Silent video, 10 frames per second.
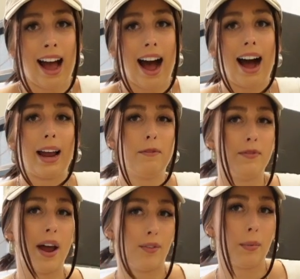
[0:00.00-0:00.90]
I've
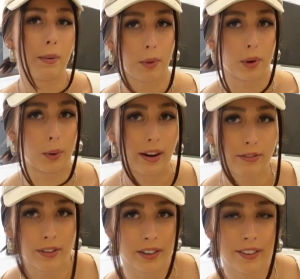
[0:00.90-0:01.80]
never been more
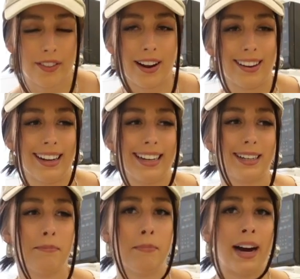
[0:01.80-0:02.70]
grateful that
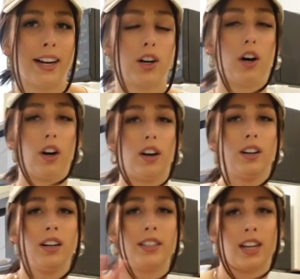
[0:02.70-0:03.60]
like my
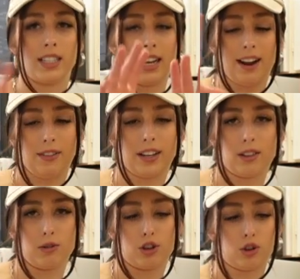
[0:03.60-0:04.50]
car doesn't have like
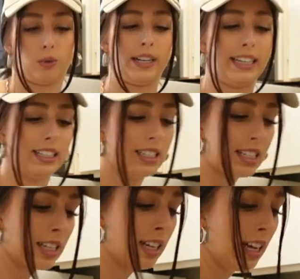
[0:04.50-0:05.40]
those
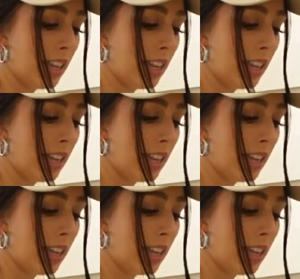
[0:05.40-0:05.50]
screens